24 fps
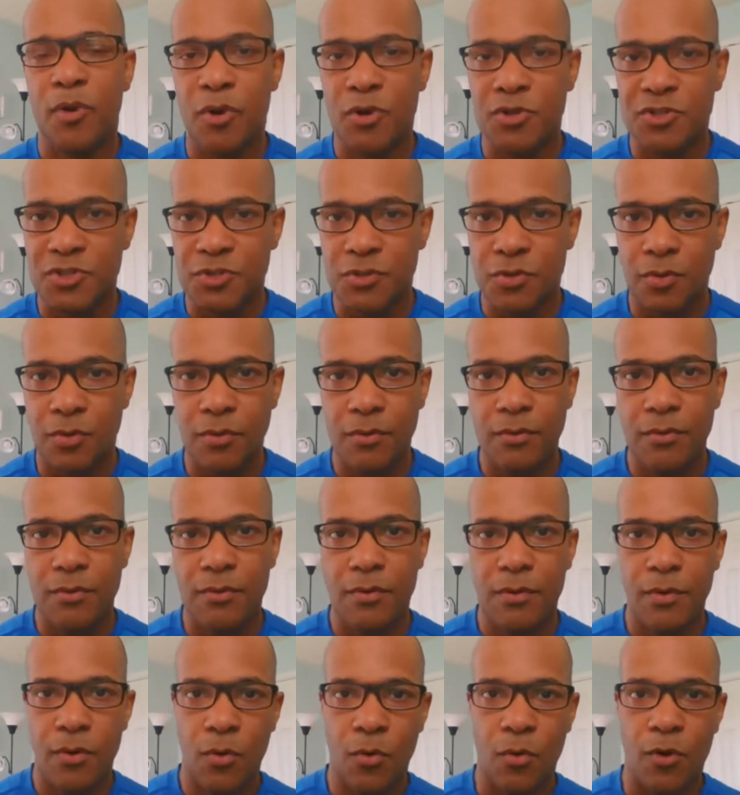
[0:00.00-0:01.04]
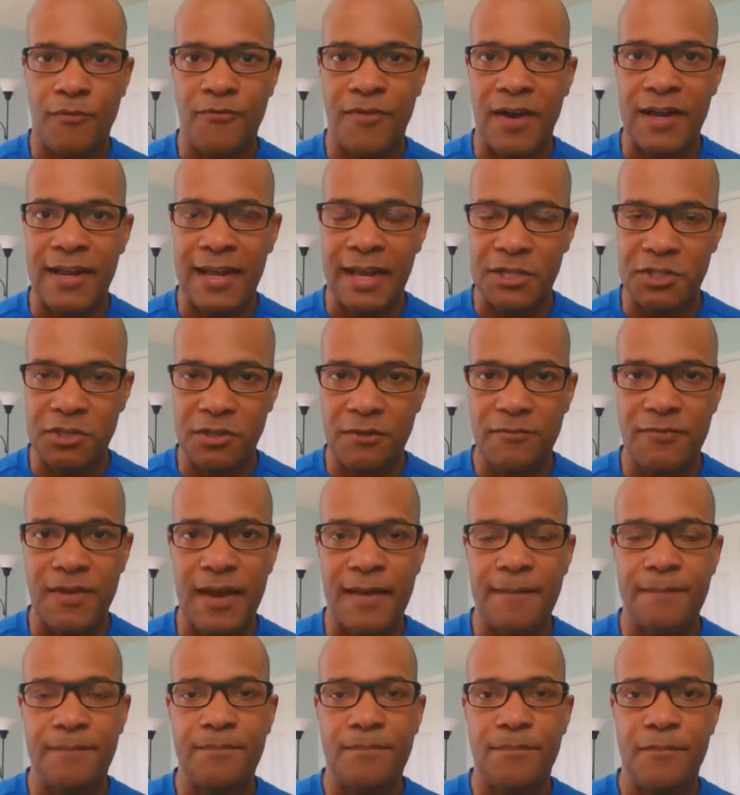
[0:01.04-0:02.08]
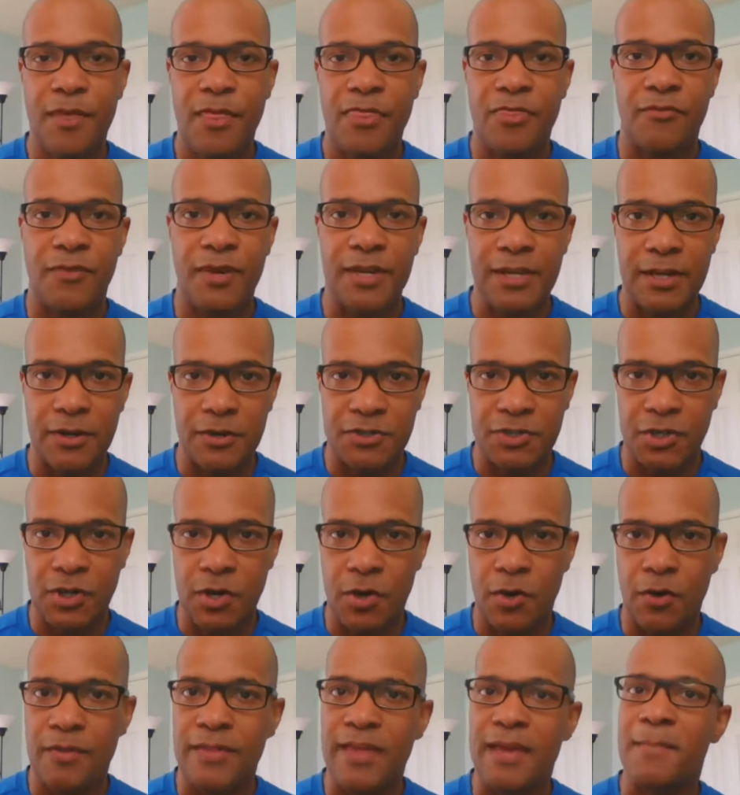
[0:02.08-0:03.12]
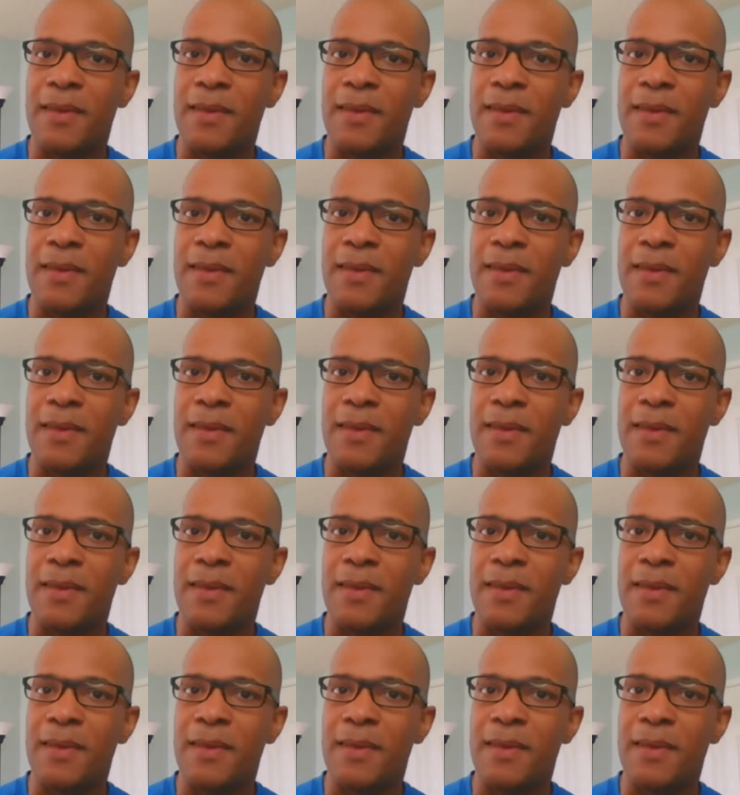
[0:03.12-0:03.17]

personal or financial event 3 years ago.